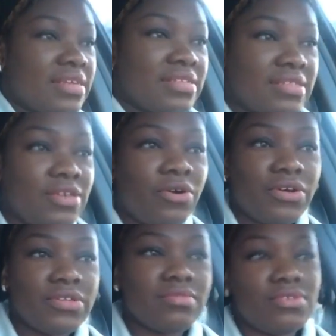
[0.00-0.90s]
can see
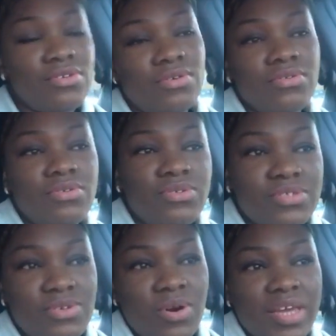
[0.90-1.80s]

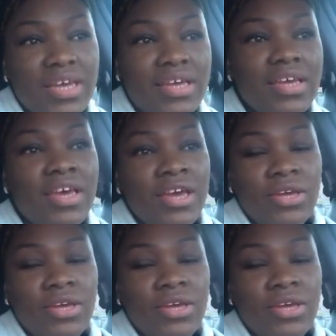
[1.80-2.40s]
who's talking,